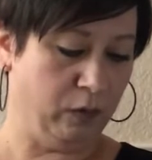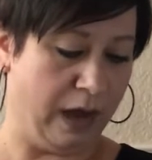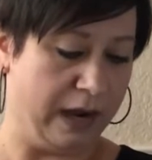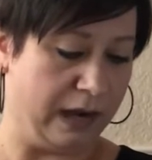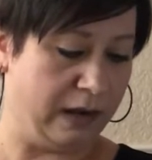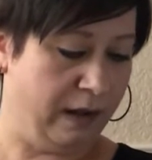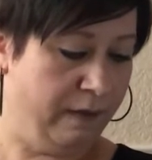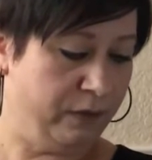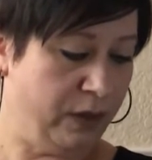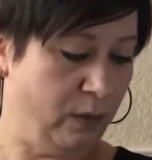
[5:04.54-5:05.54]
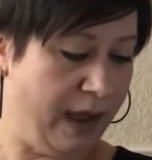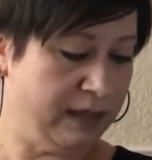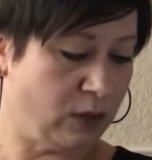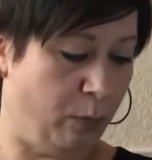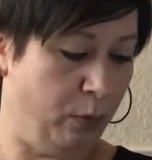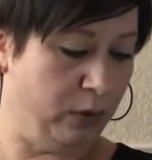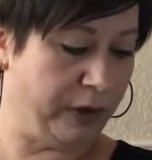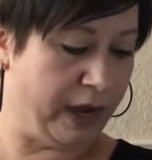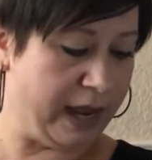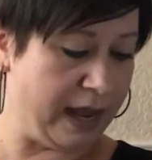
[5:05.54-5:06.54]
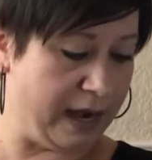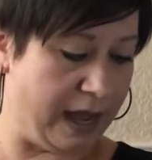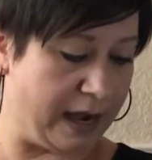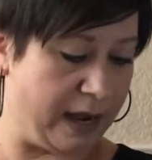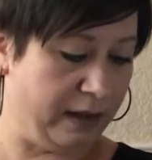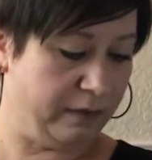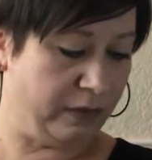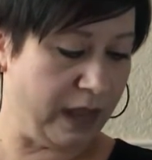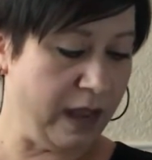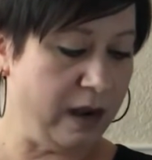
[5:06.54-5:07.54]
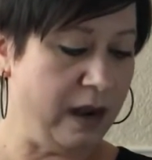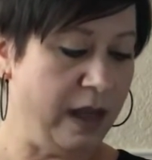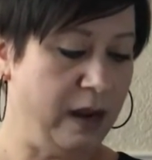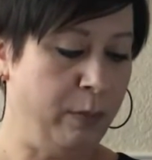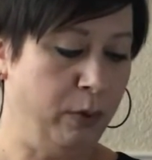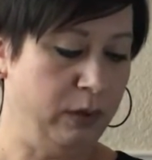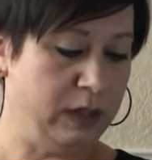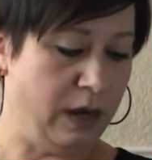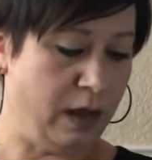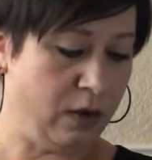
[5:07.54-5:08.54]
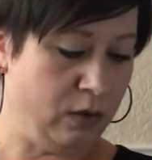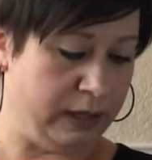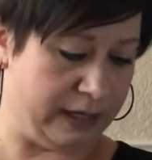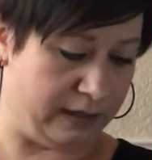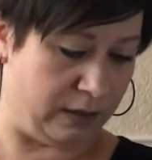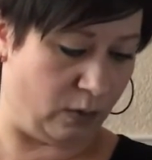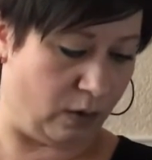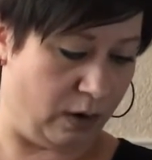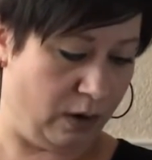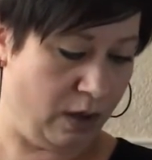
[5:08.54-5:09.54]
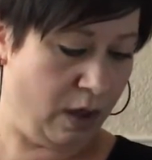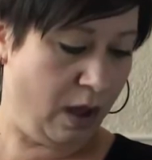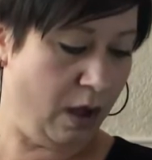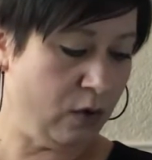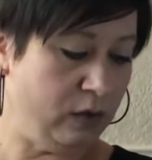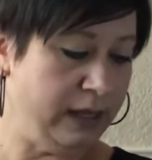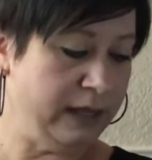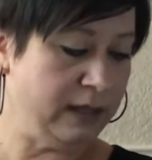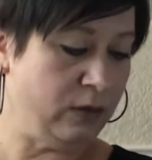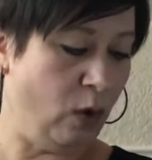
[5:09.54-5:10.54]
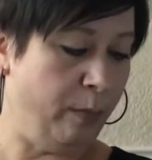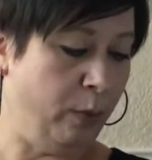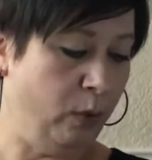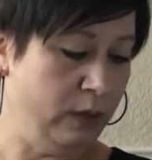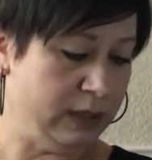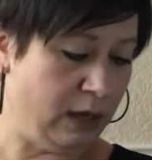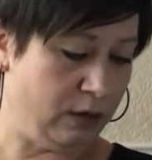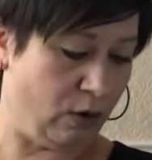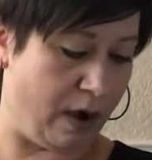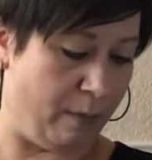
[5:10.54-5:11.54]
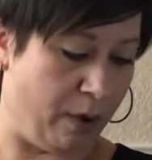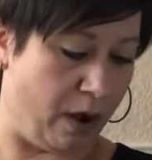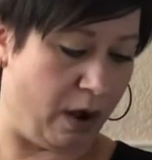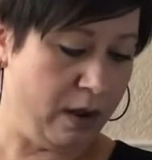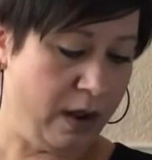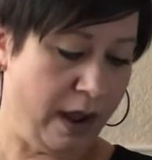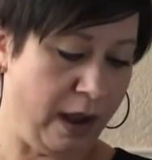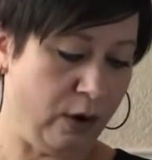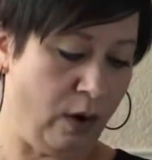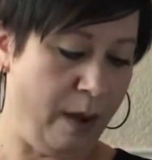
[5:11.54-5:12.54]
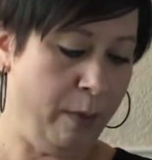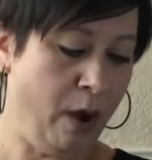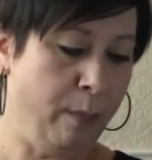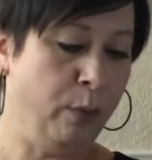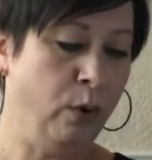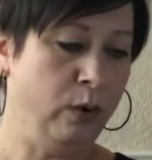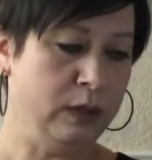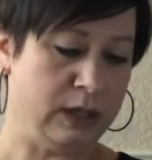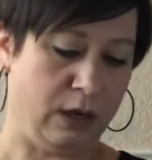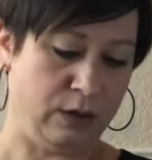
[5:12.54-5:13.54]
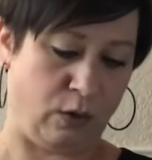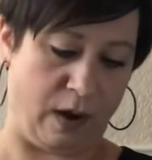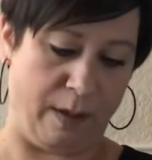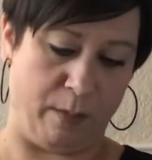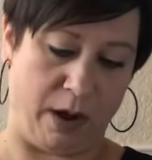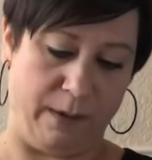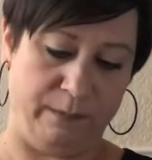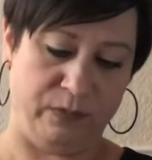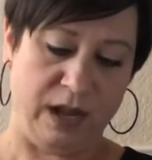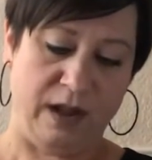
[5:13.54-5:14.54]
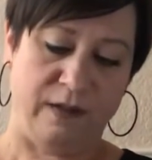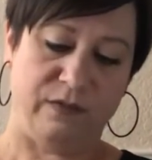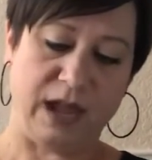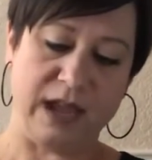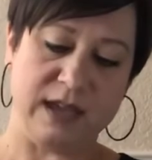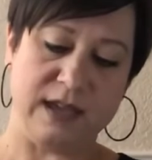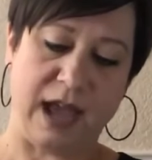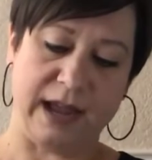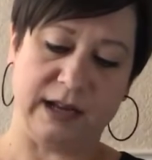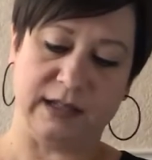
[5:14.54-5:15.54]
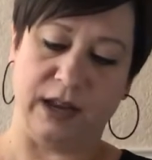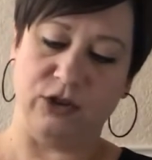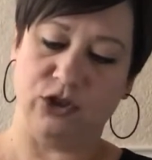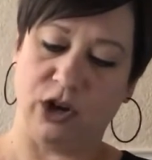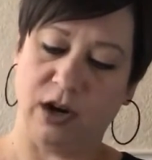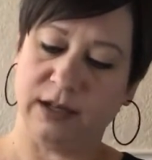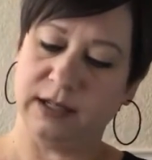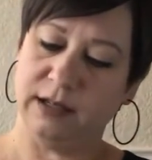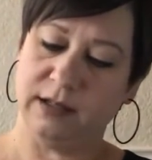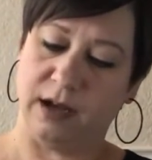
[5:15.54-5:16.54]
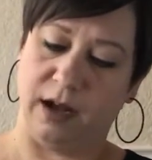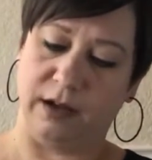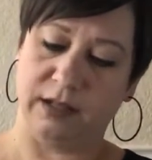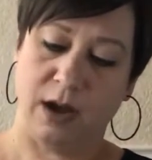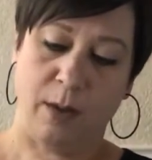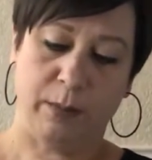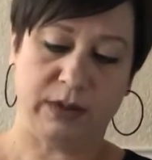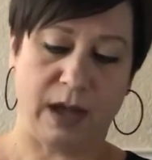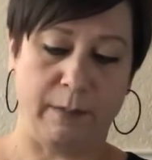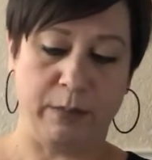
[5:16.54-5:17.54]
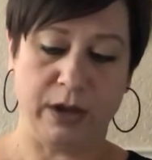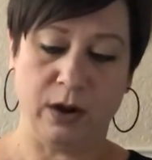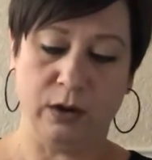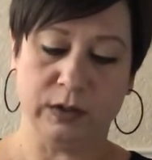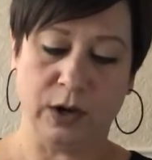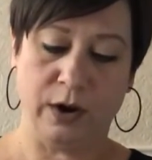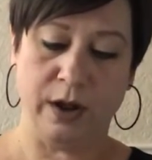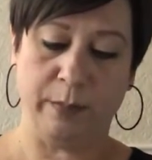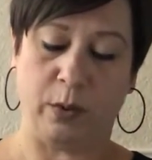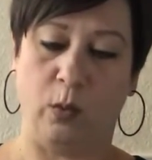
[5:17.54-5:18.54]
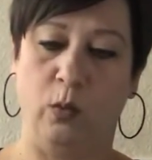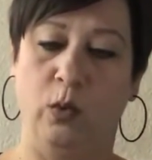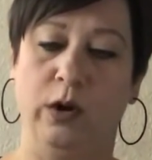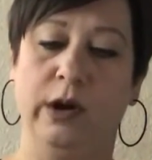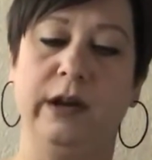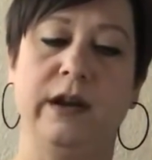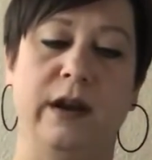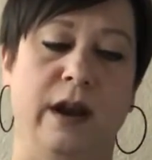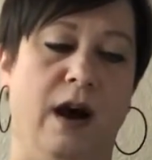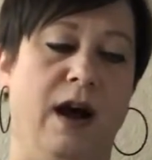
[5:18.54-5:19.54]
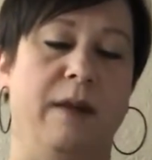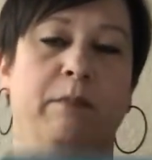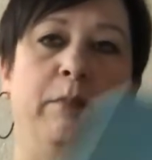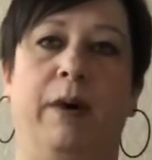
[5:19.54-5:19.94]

running. Then Rascal pulled on Aunt Nettie. Aunt Nettie pulled on Uncle Isidore. Uncle Isidore pulled on Grandpa, and Grandpa pulled on Grandma. They yanked and jerked and tugged, but that big old turnip would not